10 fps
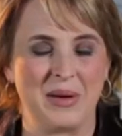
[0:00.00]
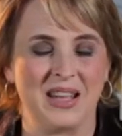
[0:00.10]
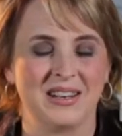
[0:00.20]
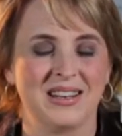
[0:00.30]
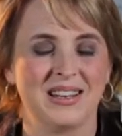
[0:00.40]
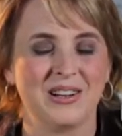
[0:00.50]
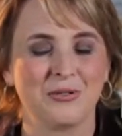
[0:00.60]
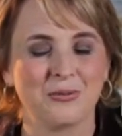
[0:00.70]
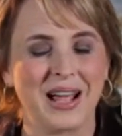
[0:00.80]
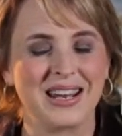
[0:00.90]
men.
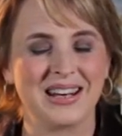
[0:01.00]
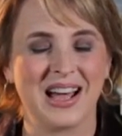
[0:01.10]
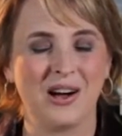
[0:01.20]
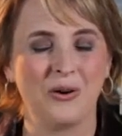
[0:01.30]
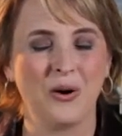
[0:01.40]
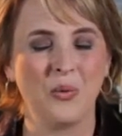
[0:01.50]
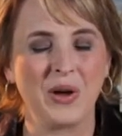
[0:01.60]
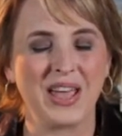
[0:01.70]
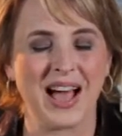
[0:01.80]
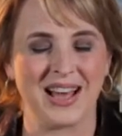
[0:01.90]
Right now,
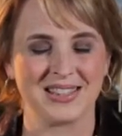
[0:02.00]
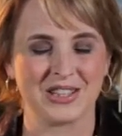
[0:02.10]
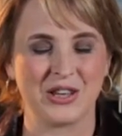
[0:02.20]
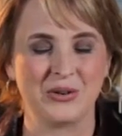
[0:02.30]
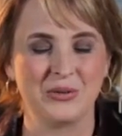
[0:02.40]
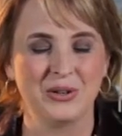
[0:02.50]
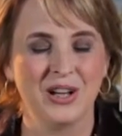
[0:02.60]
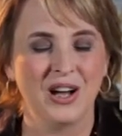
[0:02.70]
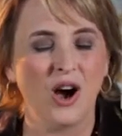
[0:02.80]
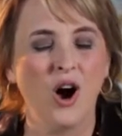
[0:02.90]
we ask you,
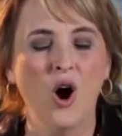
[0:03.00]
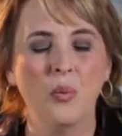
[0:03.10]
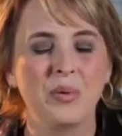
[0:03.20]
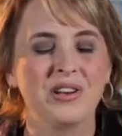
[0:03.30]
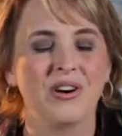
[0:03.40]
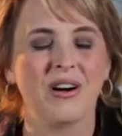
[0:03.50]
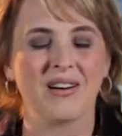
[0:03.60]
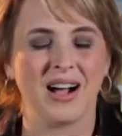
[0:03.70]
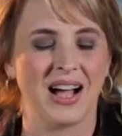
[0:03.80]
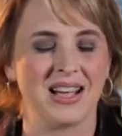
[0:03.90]
open
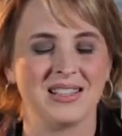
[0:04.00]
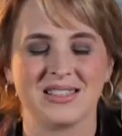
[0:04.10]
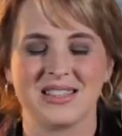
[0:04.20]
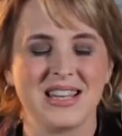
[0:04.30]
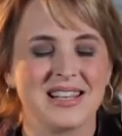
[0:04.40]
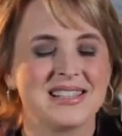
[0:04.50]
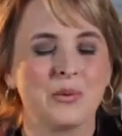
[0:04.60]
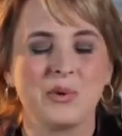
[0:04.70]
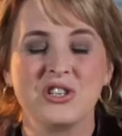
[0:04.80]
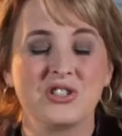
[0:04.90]
our eyes to things
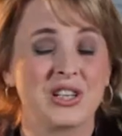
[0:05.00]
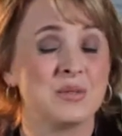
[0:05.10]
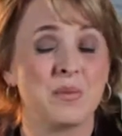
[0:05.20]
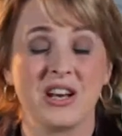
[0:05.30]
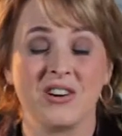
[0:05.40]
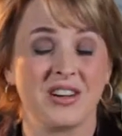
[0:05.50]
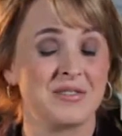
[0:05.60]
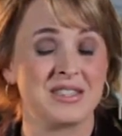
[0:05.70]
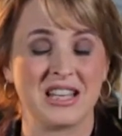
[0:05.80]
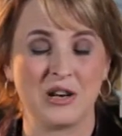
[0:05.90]
that we just may not
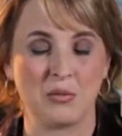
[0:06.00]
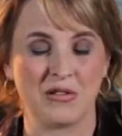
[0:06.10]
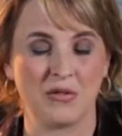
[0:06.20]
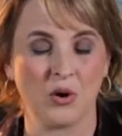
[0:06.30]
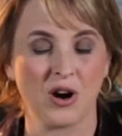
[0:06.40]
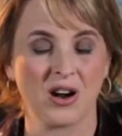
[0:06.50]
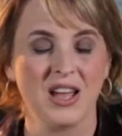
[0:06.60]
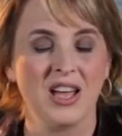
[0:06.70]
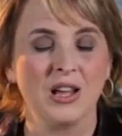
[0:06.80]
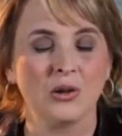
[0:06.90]
have seen before.
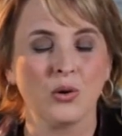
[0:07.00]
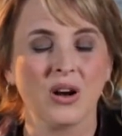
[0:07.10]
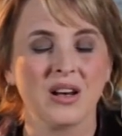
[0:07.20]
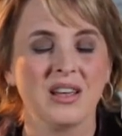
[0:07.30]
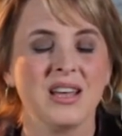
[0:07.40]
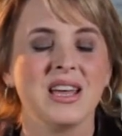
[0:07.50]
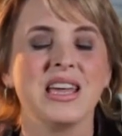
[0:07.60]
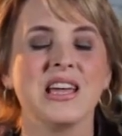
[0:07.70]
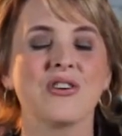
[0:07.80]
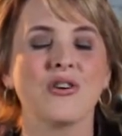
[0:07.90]
Lord,
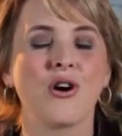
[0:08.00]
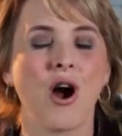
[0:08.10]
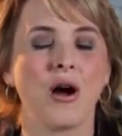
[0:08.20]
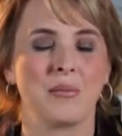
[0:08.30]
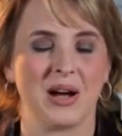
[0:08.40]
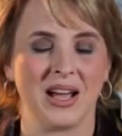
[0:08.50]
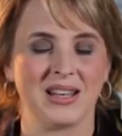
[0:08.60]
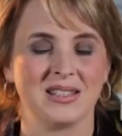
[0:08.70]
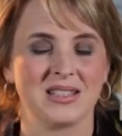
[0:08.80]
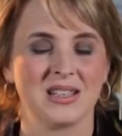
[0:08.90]
here are our
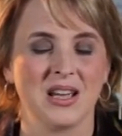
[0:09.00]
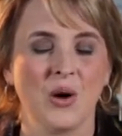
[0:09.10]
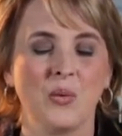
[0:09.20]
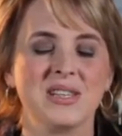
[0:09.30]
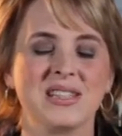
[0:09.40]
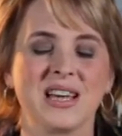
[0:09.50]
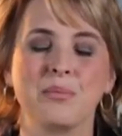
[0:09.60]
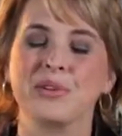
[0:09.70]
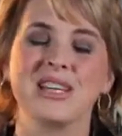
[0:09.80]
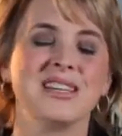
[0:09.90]
minds. We say,
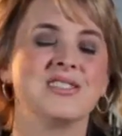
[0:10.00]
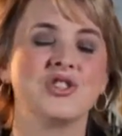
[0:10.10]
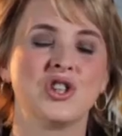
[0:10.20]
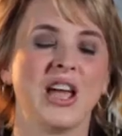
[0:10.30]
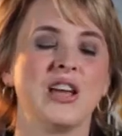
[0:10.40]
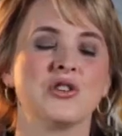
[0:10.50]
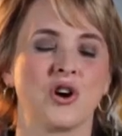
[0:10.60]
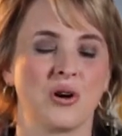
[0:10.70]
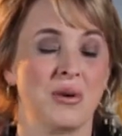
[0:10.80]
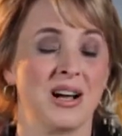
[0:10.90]
please change
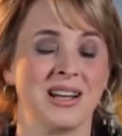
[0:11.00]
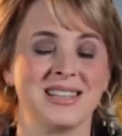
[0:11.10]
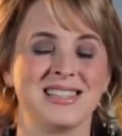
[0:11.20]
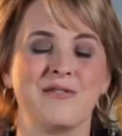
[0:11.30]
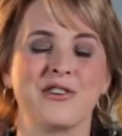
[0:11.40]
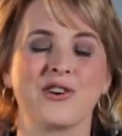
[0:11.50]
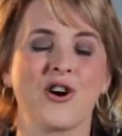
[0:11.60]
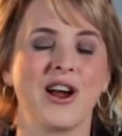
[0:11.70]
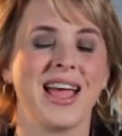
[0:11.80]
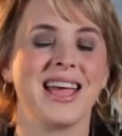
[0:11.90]
our minds if there
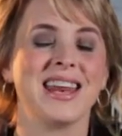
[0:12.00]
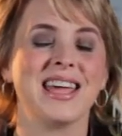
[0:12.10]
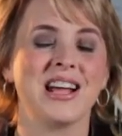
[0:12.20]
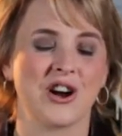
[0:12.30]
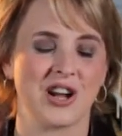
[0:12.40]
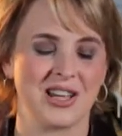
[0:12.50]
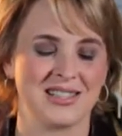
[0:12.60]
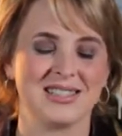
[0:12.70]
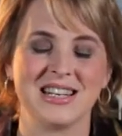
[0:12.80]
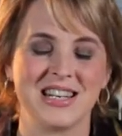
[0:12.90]
are any
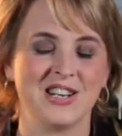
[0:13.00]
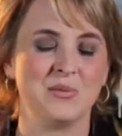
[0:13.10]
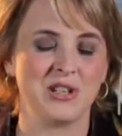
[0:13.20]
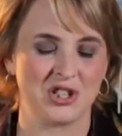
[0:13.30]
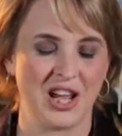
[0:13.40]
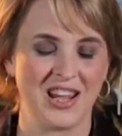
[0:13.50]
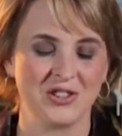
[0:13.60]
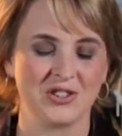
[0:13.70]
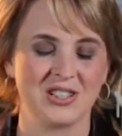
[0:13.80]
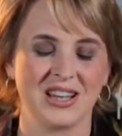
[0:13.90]
areas that need to be
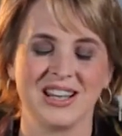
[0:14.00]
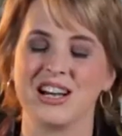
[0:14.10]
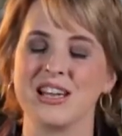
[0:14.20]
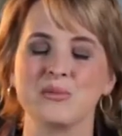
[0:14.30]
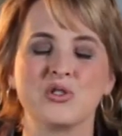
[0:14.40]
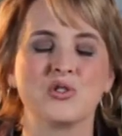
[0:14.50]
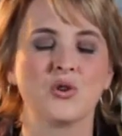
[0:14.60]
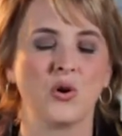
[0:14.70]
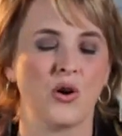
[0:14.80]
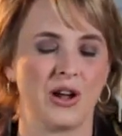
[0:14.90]
changed. And I am
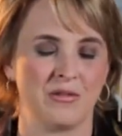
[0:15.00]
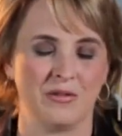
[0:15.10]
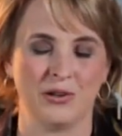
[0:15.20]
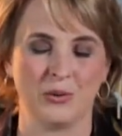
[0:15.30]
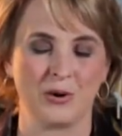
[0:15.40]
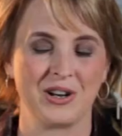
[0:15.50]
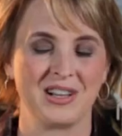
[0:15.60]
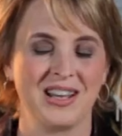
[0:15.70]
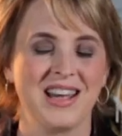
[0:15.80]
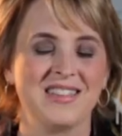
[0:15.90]
so grateful, Lord,
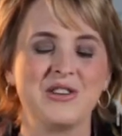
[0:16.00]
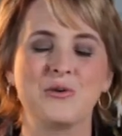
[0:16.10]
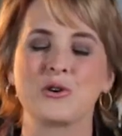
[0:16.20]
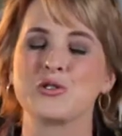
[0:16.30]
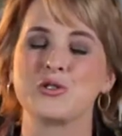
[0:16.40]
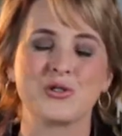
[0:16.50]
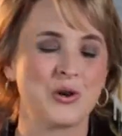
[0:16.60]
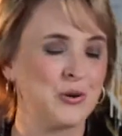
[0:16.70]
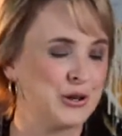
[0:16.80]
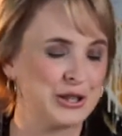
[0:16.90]
that you are
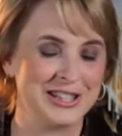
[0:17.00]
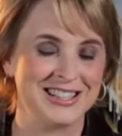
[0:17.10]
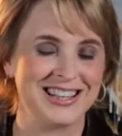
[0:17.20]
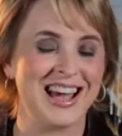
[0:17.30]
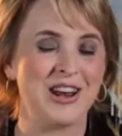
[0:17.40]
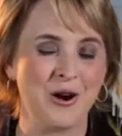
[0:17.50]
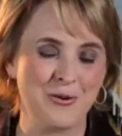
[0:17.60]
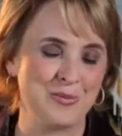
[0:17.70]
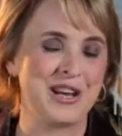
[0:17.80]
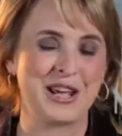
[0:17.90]
so good at
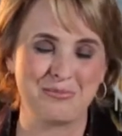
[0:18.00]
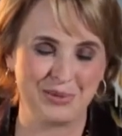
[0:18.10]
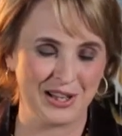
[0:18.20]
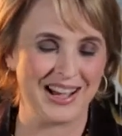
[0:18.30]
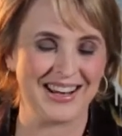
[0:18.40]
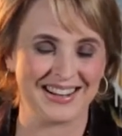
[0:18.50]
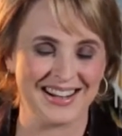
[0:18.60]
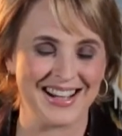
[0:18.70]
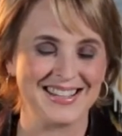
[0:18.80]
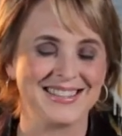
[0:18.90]
opening blind
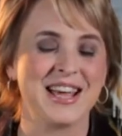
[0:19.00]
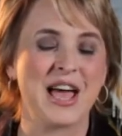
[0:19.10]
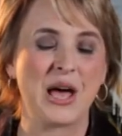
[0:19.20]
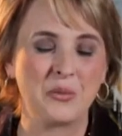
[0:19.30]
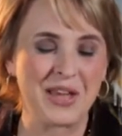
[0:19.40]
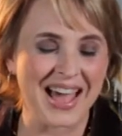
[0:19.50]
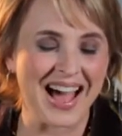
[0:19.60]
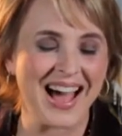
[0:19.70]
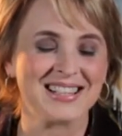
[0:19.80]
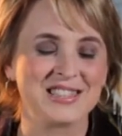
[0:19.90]
eyes. And we
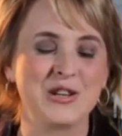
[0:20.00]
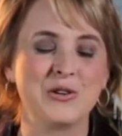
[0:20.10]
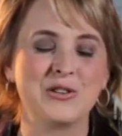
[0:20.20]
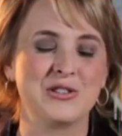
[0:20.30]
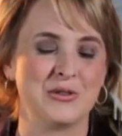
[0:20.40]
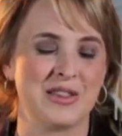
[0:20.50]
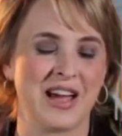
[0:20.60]
ask you to do